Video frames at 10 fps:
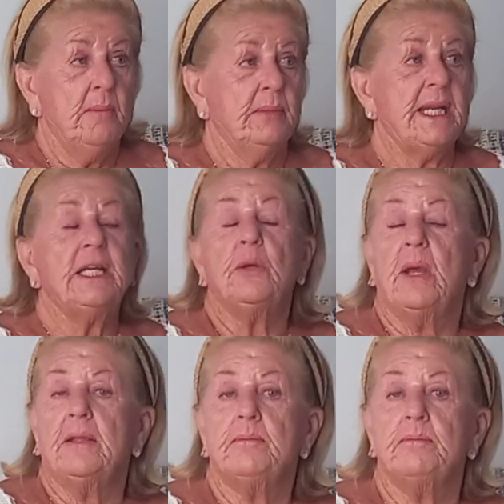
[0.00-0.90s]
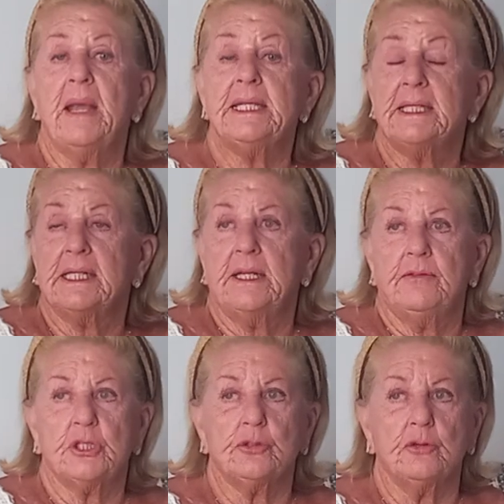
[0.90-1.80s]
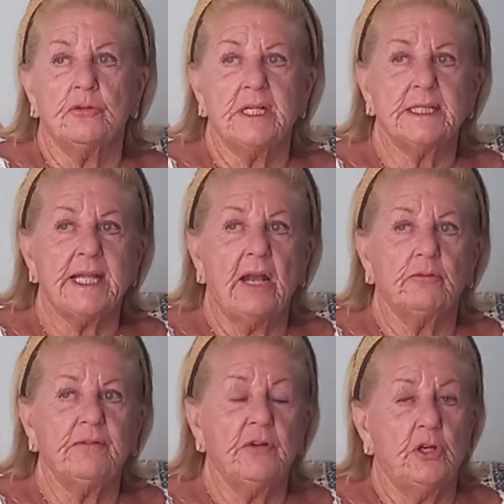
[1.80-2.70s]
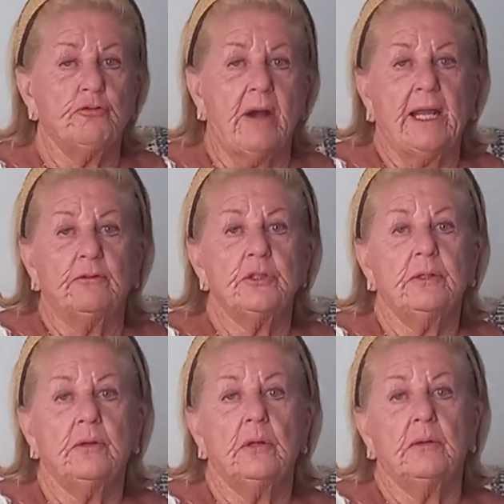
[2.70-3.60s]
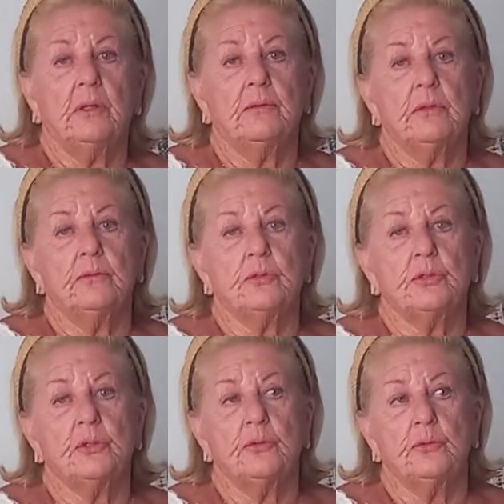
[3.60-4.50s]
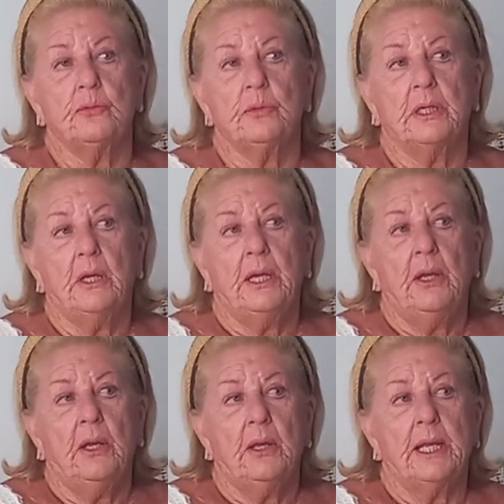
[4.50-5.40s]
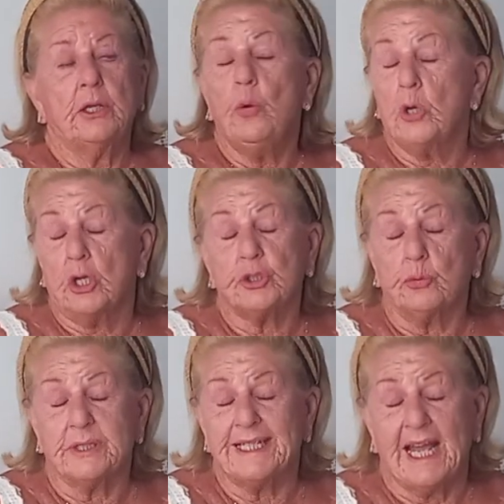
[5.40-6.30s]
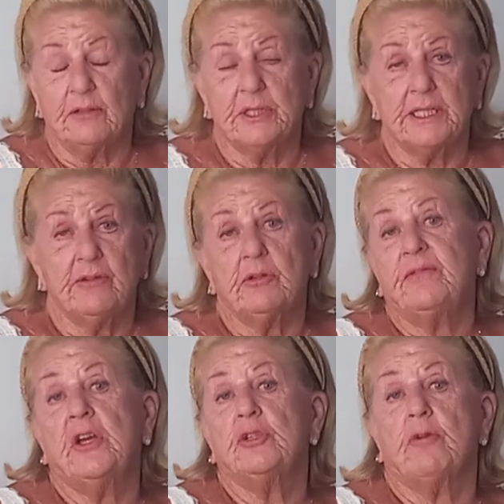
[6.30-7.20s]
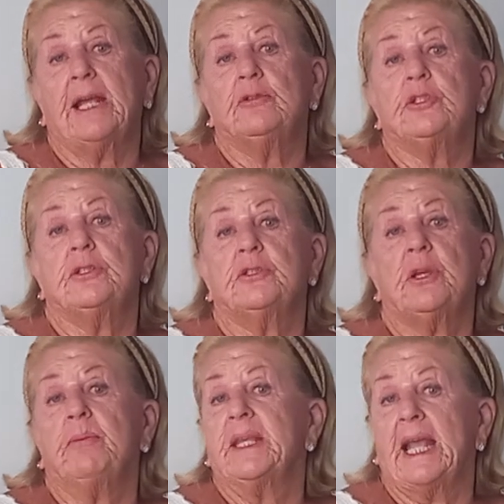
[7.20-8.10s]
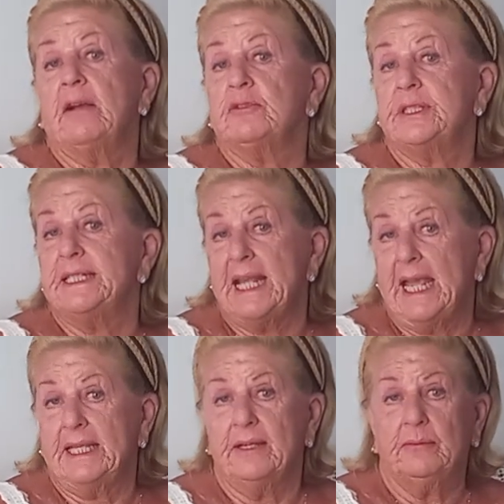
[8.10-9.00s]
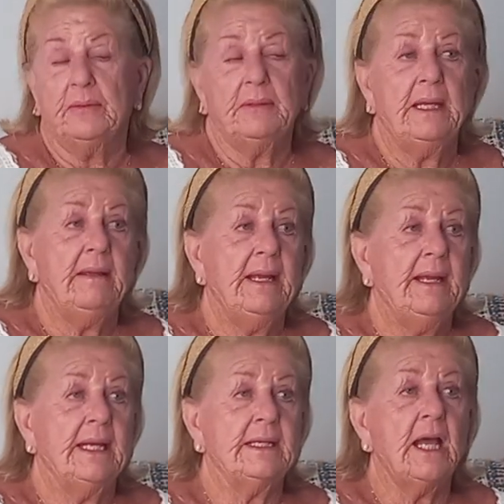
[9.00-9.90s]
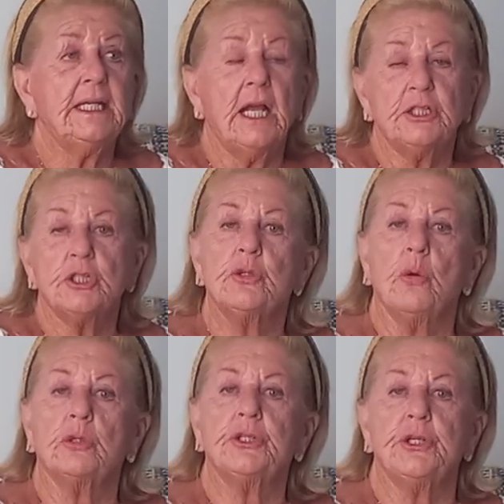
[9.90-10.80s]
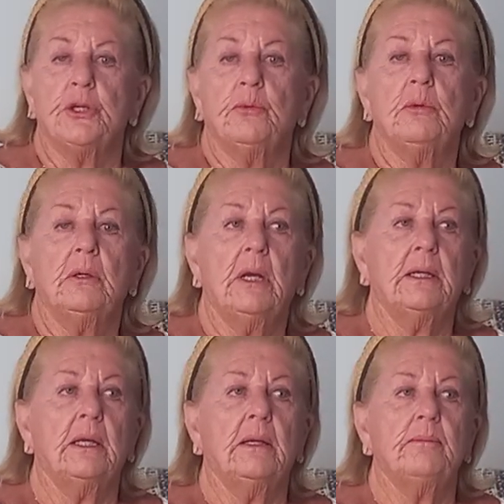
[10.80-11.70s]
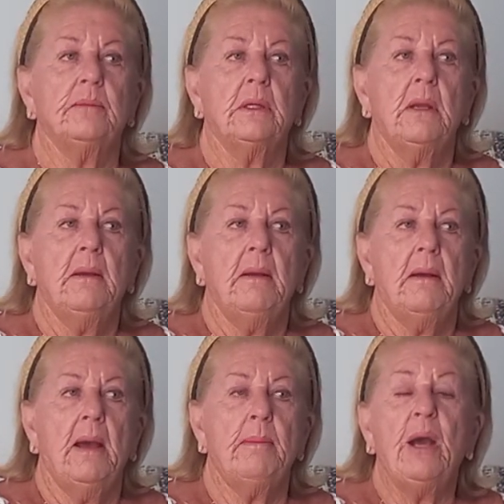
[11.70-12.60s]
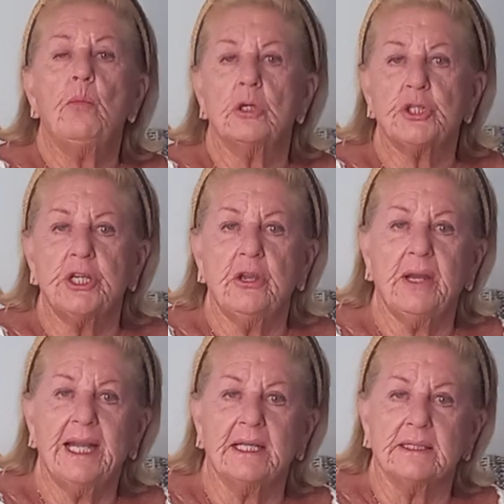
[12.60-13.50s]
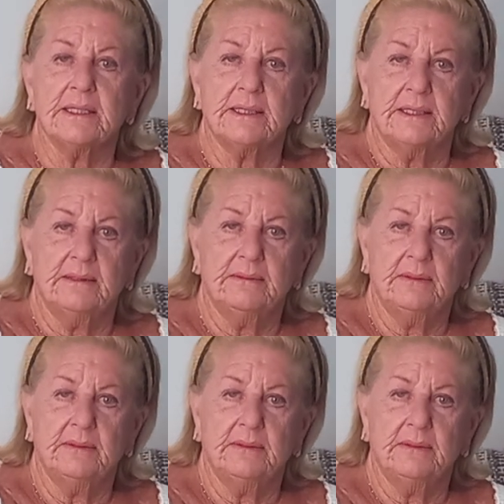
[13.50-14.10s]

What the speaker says: But anyway, basically the story is now referred round to, it all got sorted out and it referred round to something else today. And I'd like to talk to you about washing your hands.